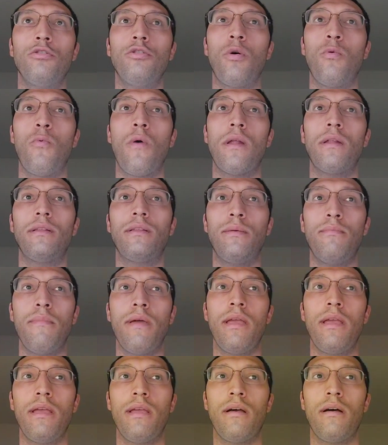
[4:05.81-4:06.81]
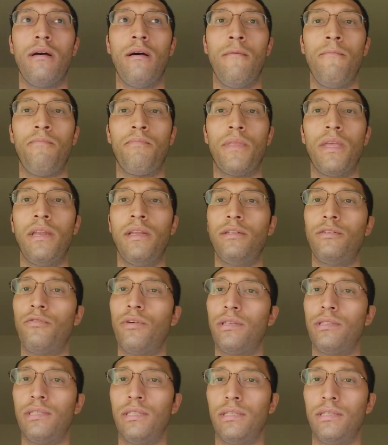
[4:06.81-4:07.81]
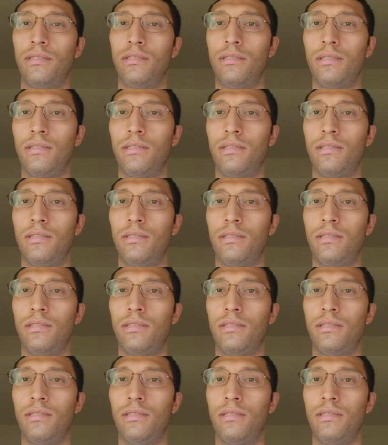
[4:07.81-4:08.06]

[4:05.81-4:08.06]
So I wanted to make an interesting